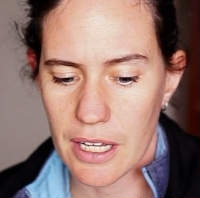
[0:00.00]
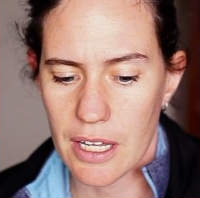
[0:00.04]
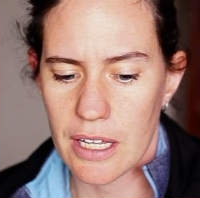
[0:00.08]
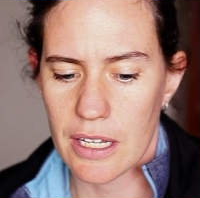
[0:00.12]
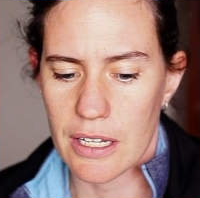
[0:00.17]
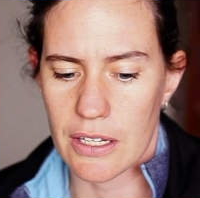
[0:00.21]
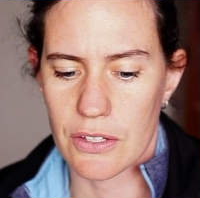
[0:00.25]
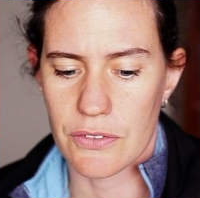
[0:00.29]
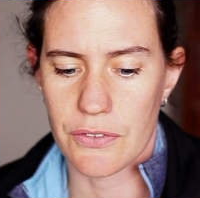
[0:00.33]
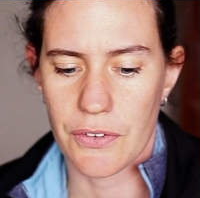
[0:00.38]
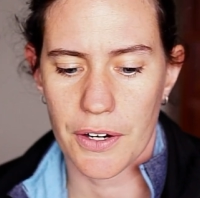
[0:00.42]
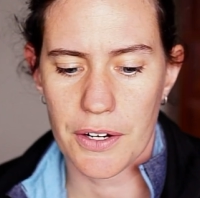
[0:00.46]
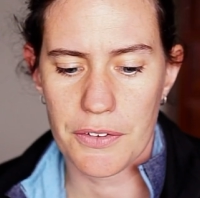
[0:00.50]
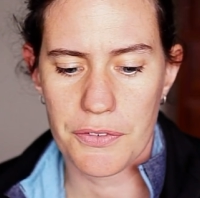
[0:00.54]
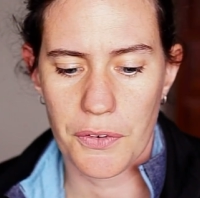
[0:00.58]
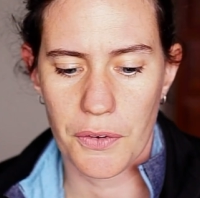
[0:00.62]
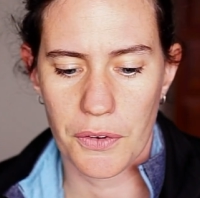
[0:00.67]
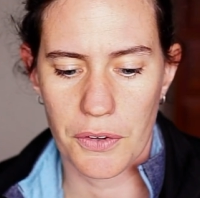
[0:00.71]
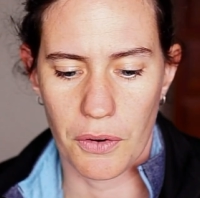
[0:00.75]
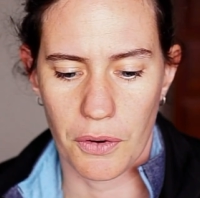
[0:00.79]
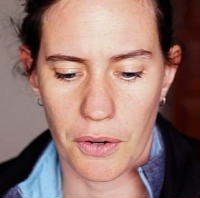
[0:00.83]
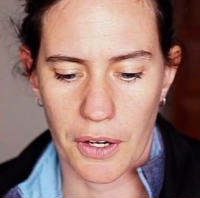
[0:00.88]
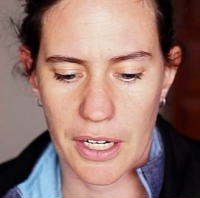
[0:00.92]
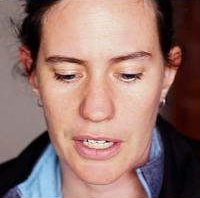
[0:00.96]
He's very food
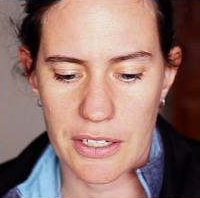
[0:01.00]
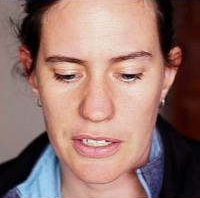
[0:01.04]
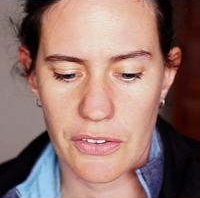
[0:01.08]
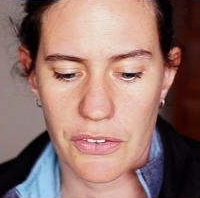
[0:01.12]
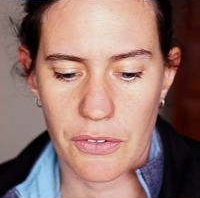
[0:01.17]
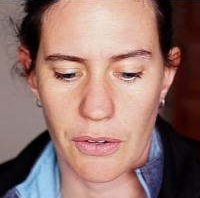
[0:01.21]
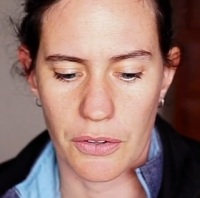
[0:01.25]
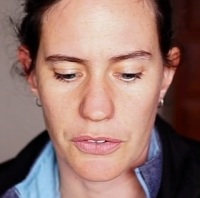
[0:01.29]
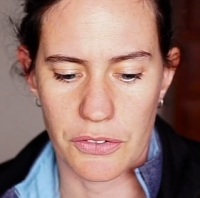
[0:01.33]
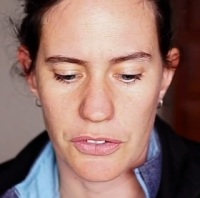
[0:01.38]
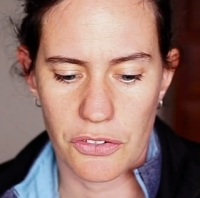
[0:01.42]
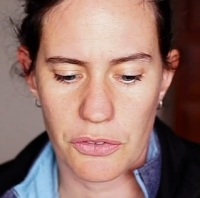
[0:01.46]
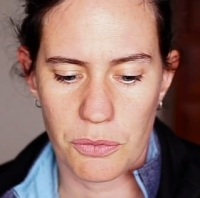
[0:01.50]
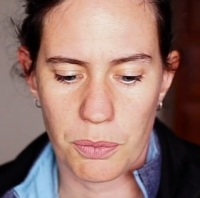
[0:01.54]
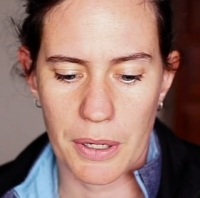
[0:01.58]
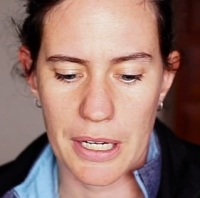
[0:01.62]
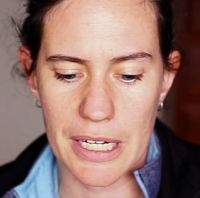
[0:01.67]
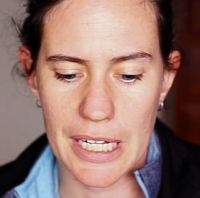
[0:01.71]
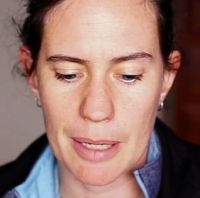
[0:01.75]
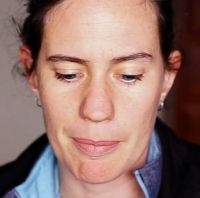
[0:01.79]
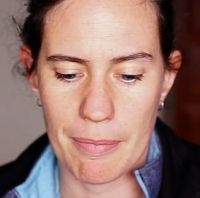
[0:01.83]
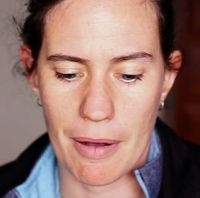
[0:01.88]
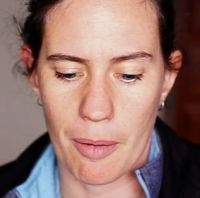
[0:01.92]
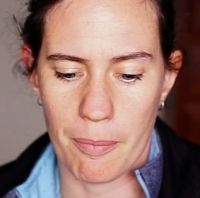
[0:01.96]
oriented, so I was just
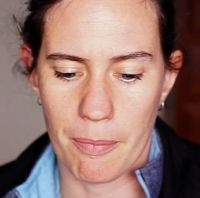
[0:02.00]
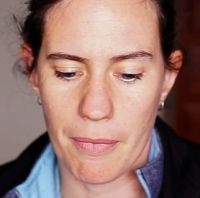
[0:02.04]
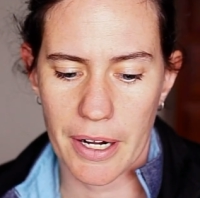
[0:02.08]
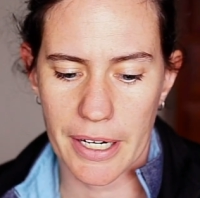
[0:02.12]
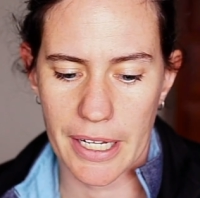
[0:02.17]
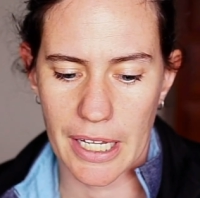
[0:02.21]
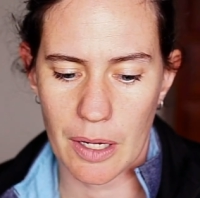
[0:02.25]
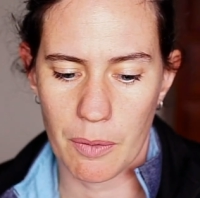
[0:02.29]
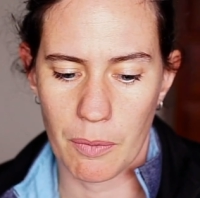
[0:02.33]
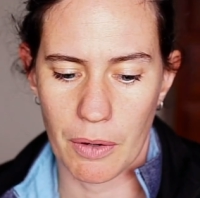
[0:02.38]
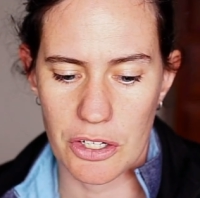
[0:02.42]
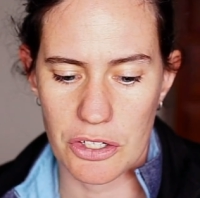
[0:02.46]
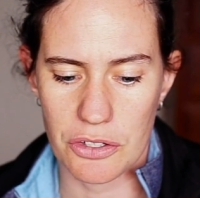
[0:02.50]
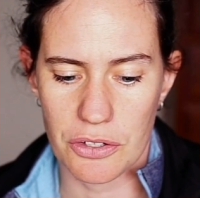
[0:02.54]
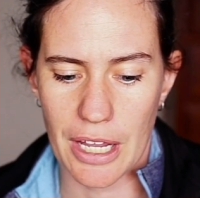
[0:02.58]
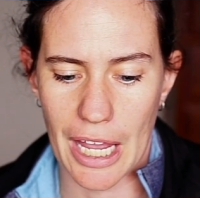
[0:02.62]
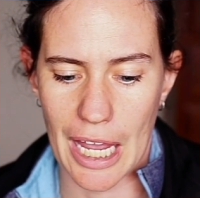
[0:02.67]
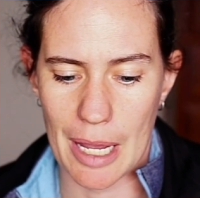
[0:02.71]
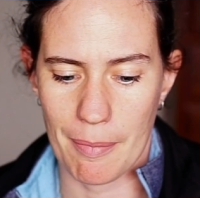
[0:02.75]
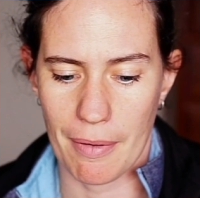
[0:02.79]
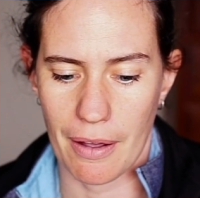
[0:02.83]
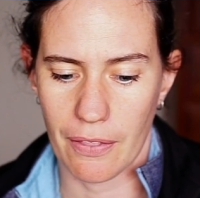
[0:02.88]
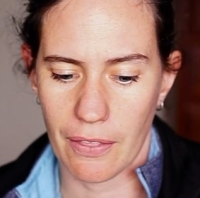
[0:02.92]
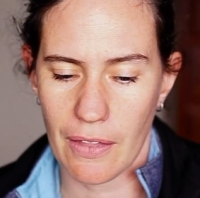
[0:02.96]
reading about mugging when you
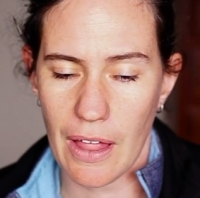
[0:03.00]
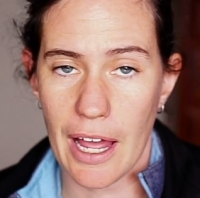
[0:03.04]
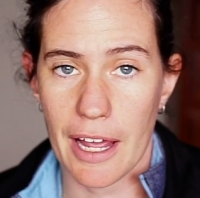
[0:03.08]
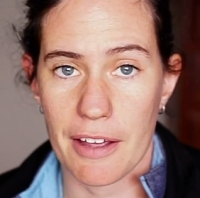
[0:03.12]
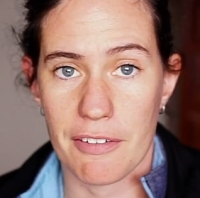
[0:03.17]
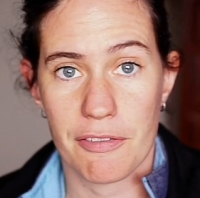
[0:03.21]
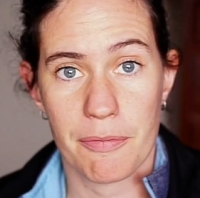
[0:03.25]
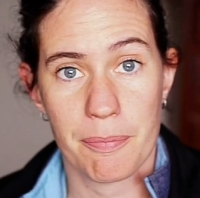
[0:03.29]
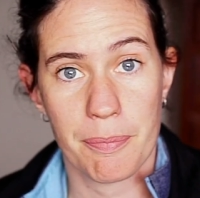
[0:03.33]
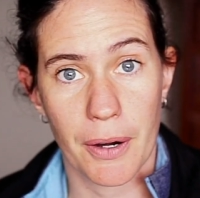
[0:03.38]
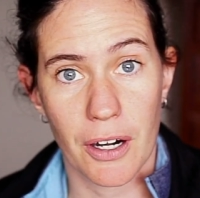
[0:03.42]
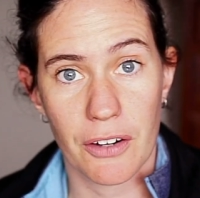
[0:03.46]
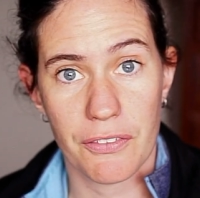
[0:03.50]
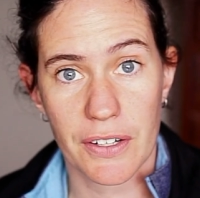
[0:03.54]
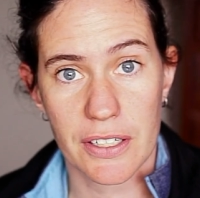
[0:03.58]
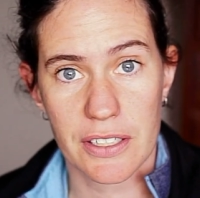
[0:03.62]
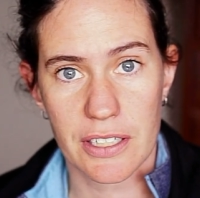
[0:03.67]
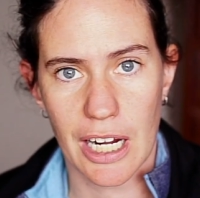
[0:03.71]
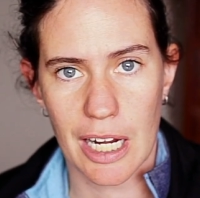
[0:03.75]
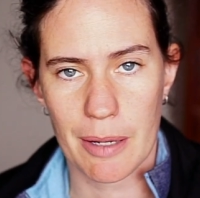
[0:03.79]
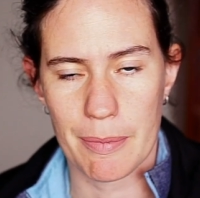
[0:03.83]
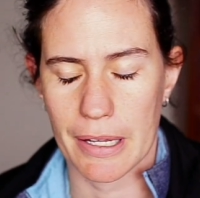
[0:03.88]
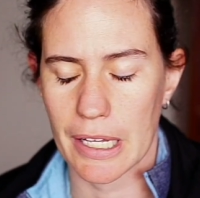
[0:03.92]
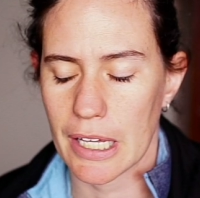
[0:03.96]
came on live. Perfect
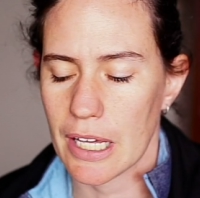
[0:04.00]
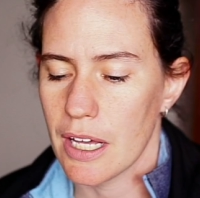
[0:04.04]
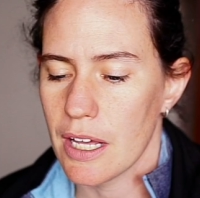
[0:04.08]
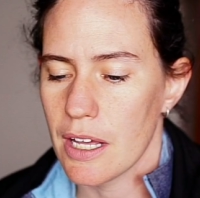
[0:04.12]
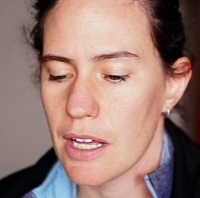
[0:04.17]
timing.